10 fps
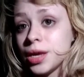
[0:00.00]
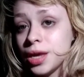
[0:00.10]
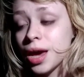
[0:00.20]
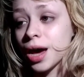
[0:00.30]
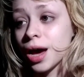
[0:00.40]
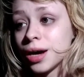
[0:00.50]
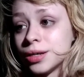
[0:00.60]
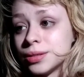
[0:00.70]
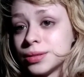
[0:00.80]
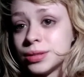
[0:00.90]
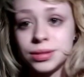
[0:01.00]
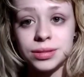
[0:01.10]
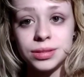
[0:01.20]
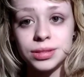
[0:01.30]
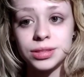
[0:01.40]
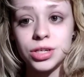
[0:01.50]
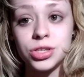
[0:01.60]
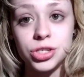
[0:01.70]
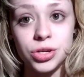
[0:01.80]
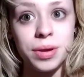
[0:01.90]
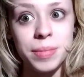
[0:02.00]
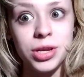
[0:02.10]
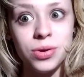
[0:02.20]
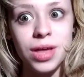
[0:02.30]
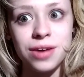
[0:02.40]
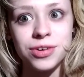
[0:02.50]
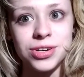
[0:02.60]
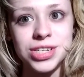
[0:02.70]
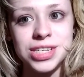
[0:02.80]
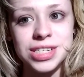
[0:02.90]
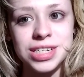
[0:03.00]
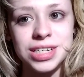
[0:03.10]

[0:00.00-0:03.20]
yeah. So let me do that first.